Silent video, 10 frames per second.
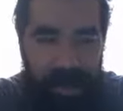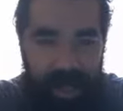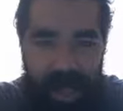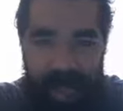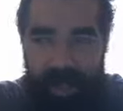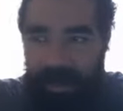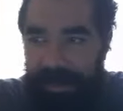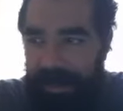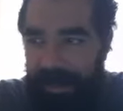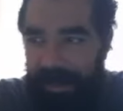
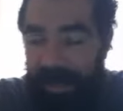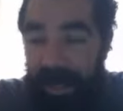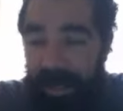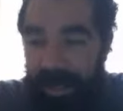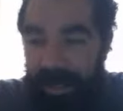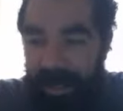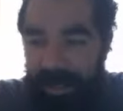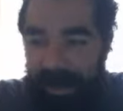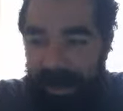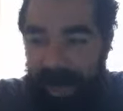Haggis. No, that's
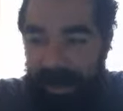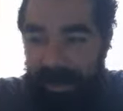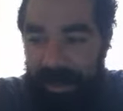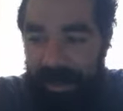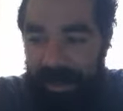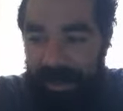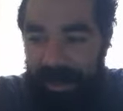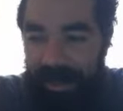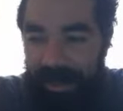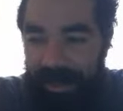that's an Irish
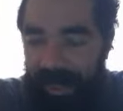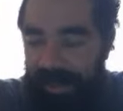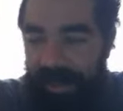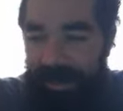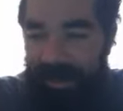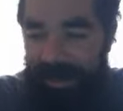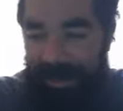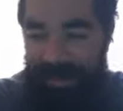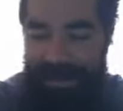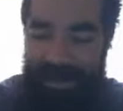dish. I don't know.
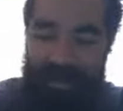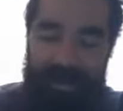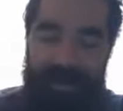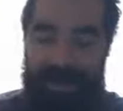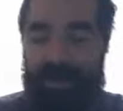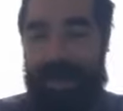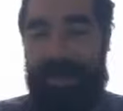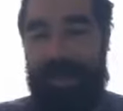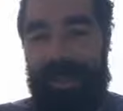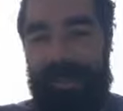What's what's a
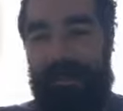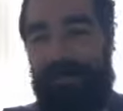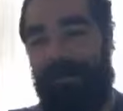modern name?